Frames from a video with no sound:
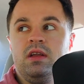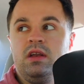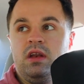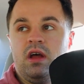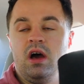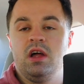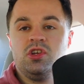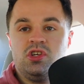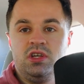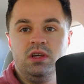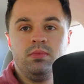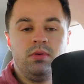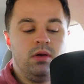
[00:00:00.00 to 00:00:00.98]
not
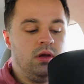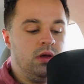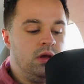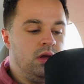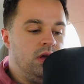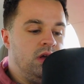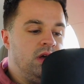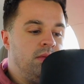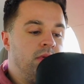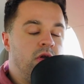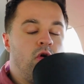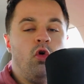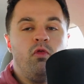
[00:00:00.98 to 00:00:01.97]
cheap,
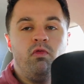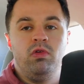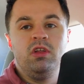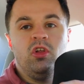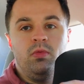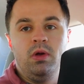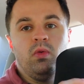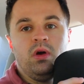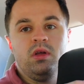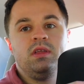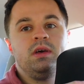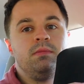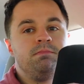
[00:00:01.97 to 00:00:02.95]
but hopefully they'll be
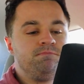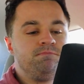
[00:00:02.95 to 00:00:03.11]
worth it.